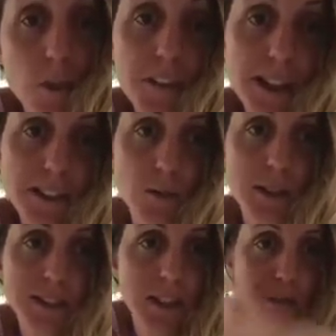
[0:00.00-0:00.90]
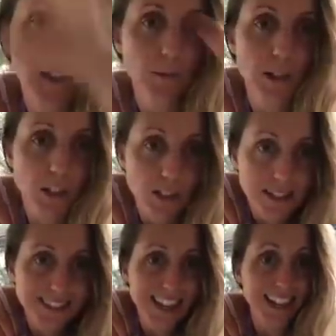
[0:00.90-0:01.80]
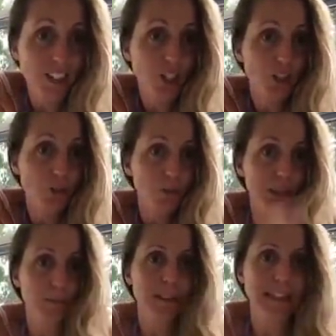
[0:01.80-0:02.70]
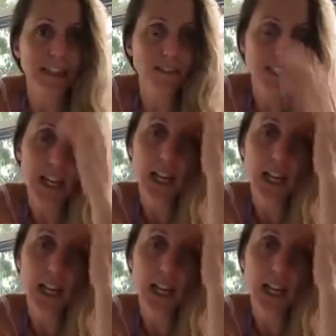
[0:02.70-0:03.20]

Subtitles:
Well, that's always going to be, when you stay in tune with your beliefs,